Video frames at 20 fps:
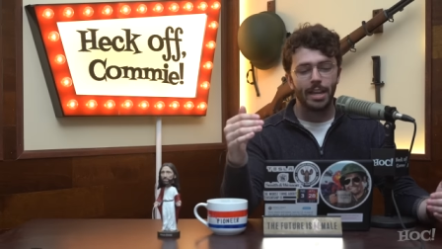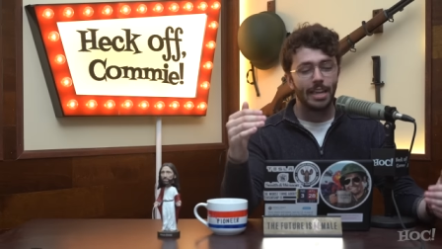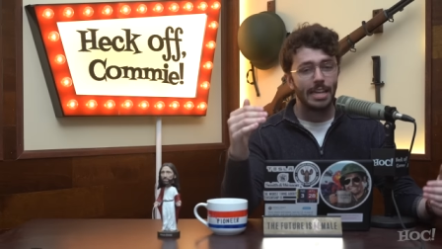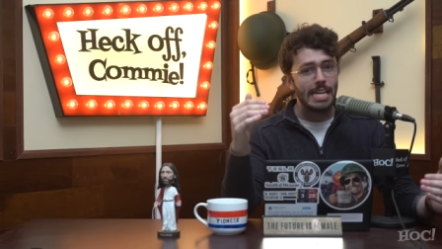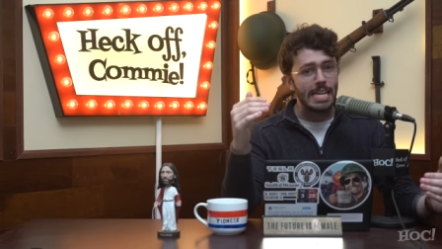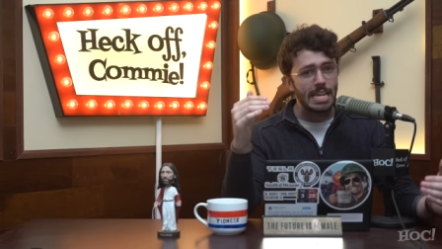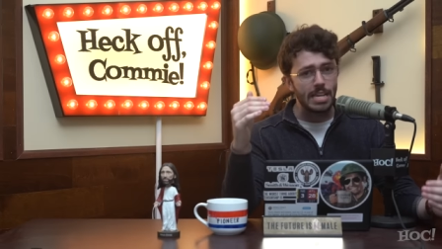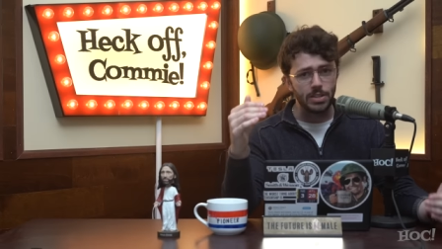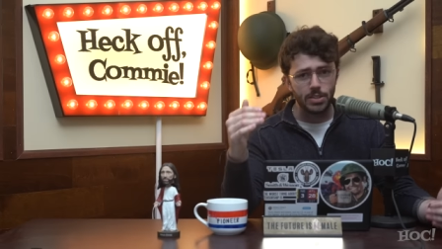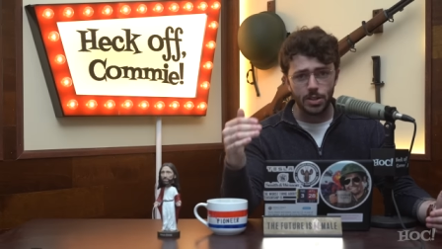
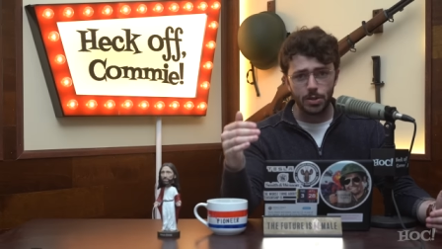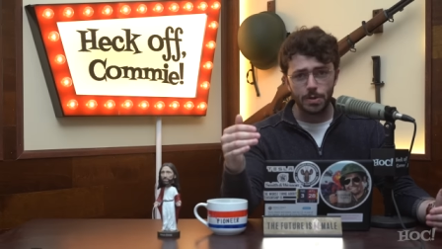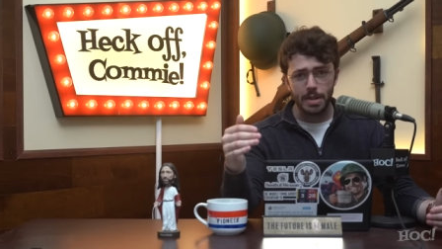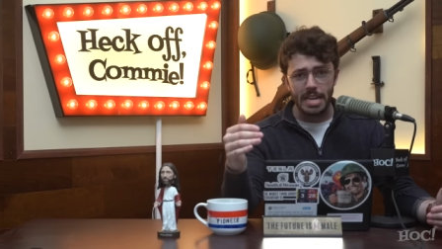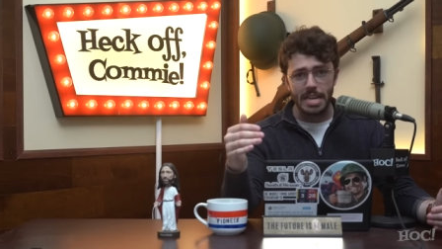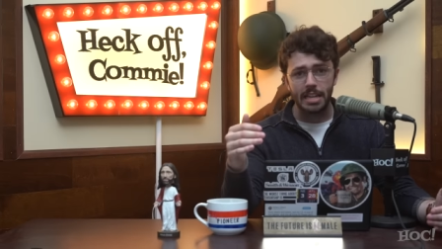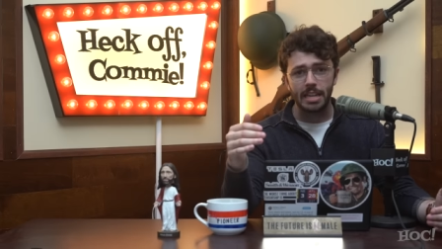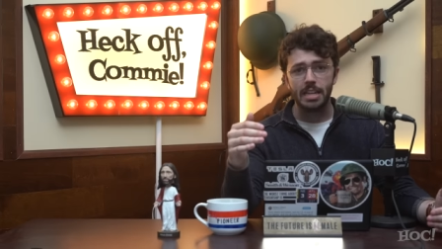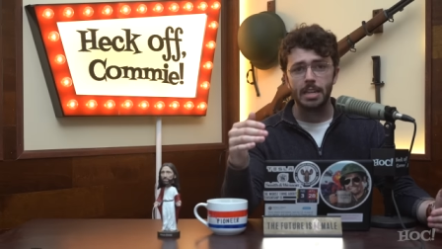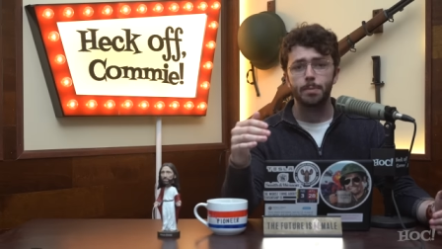and he is
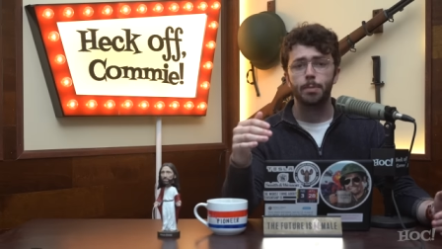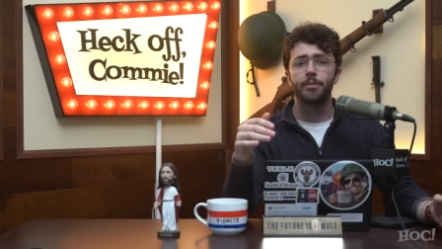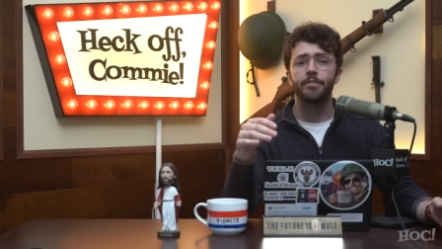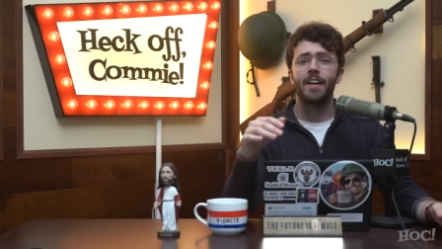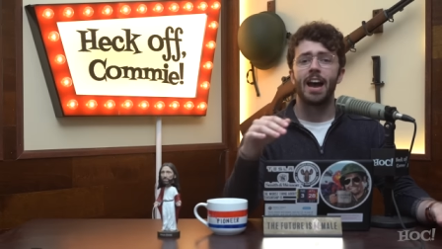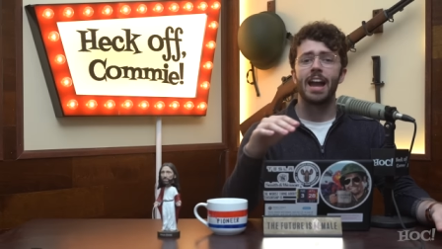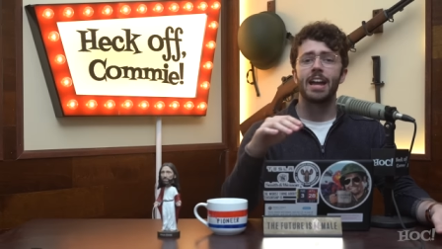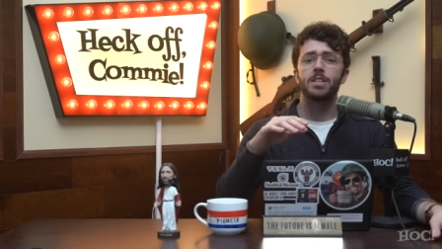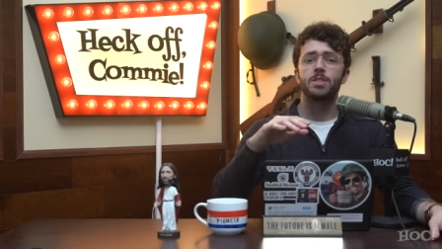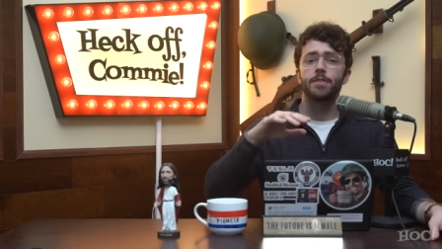unique and he
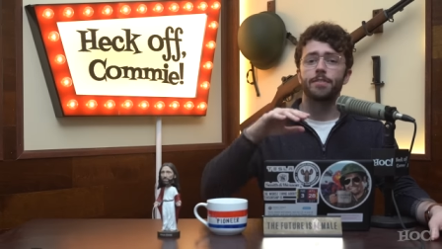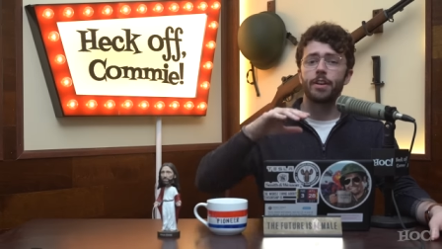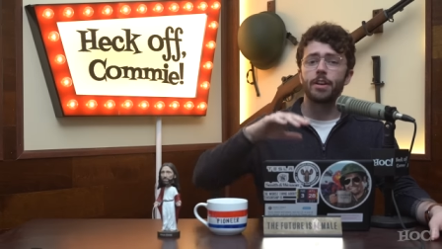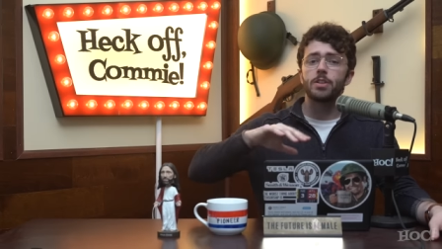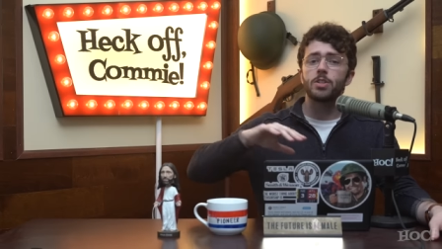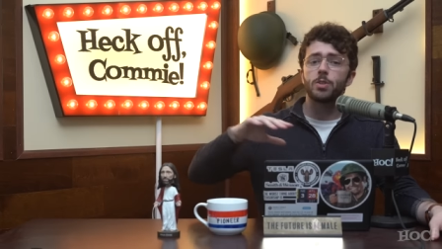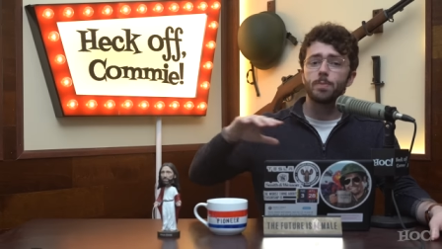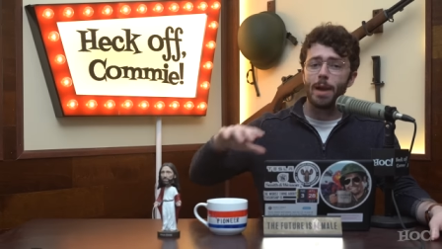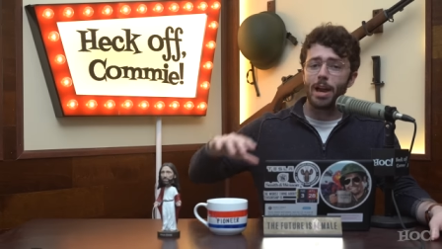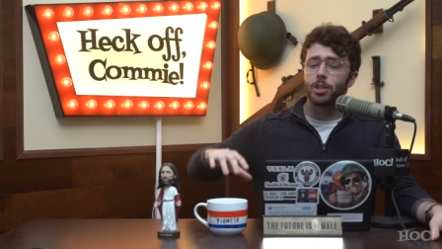provides
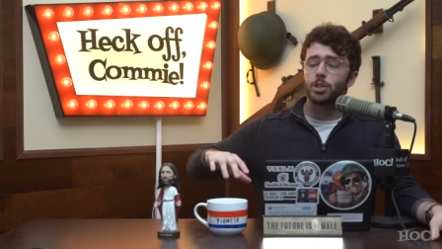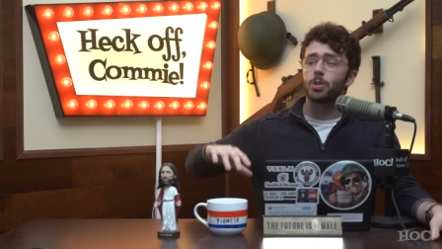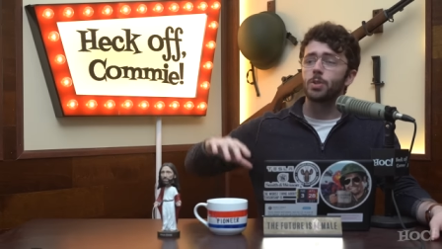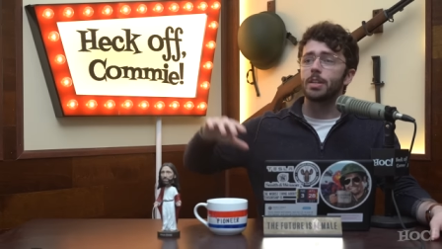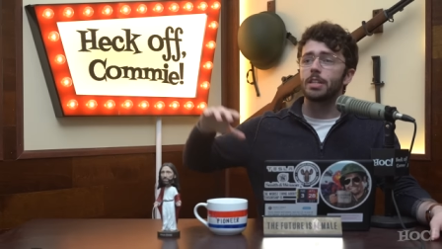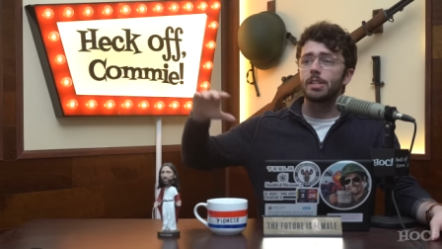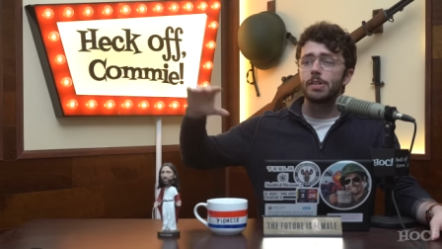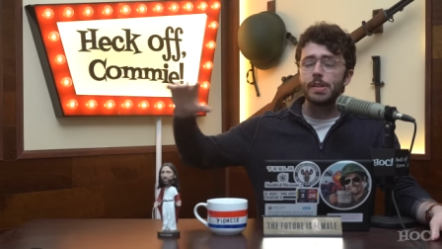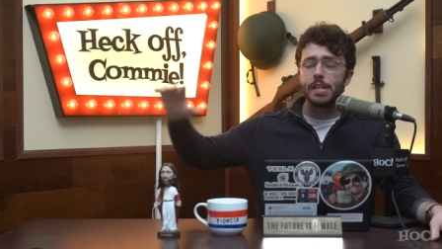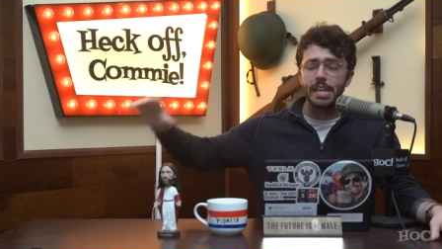very
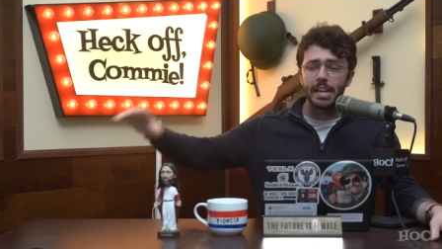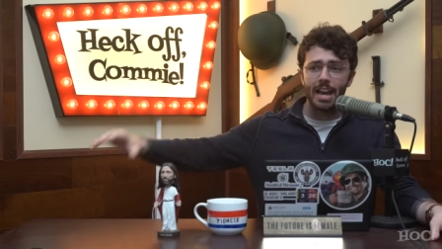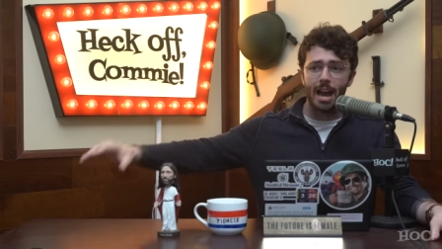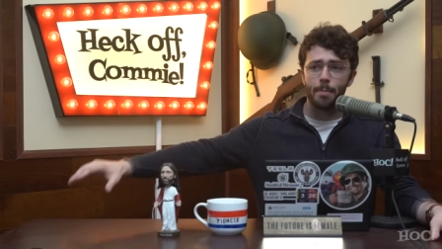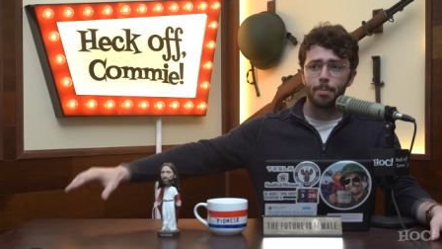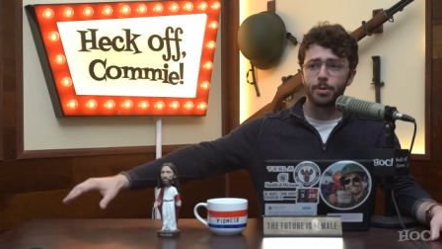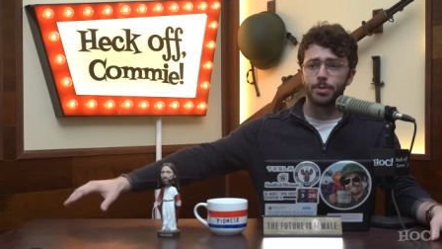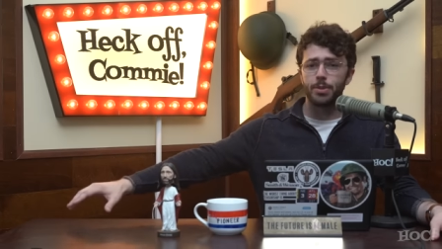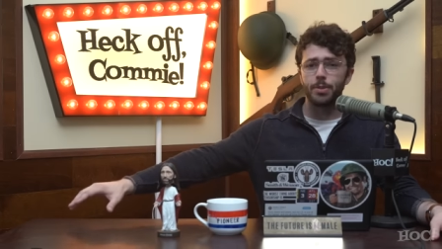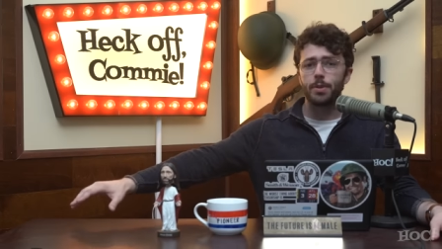special and unique
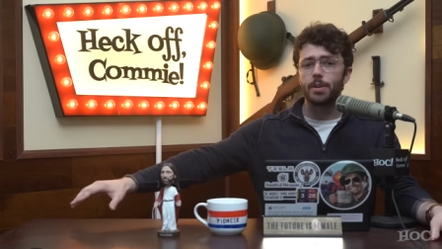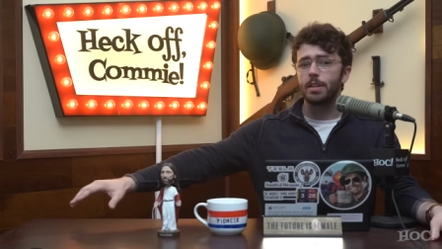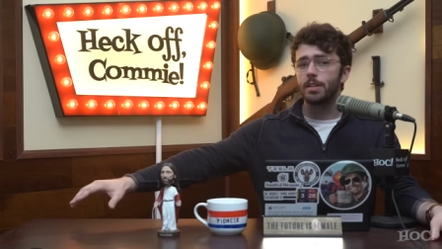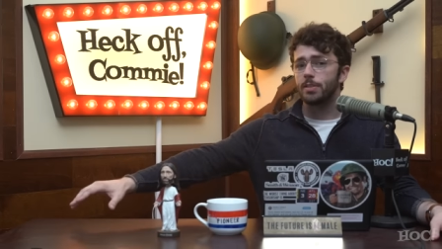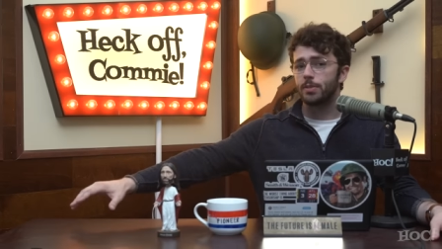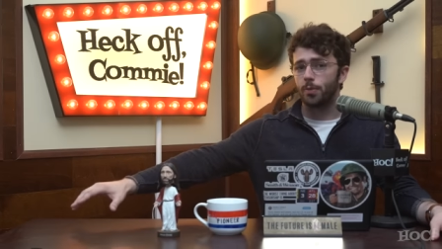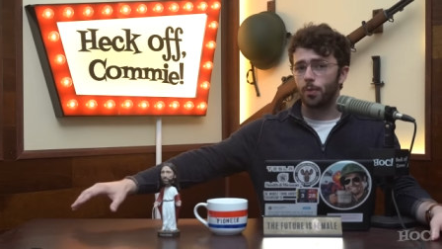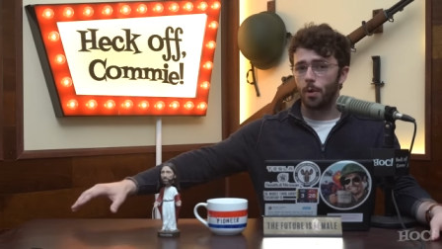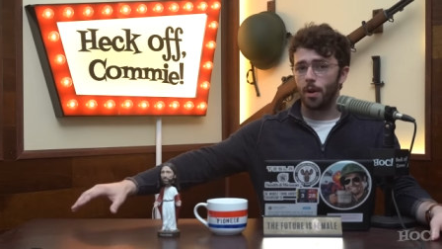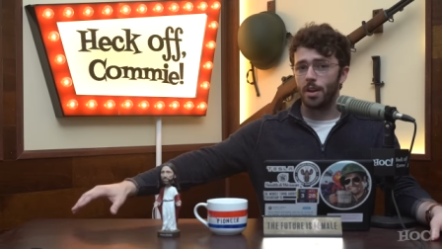
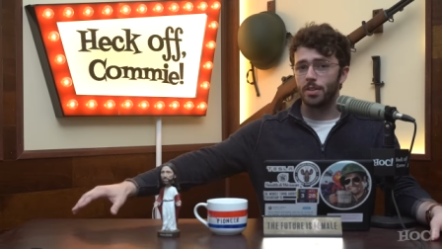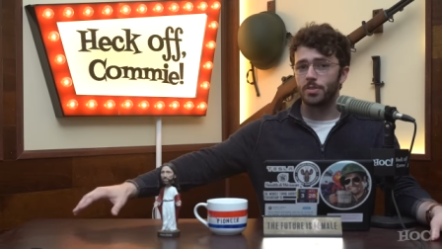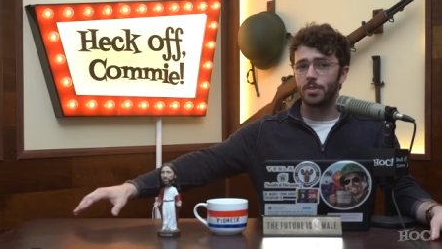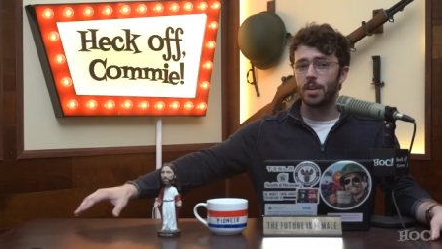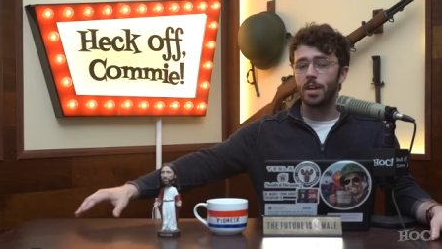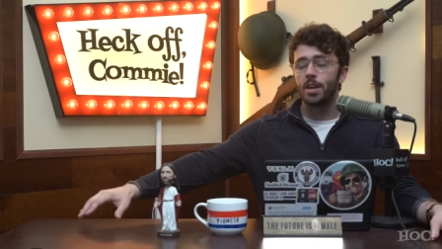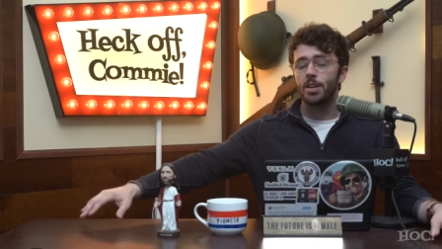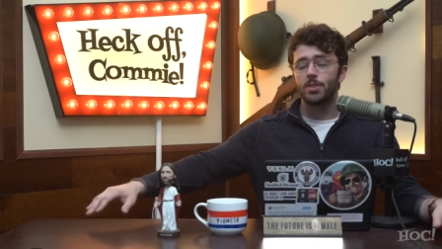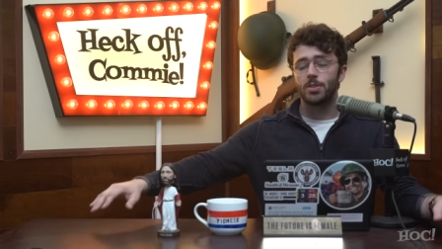opportunities for us.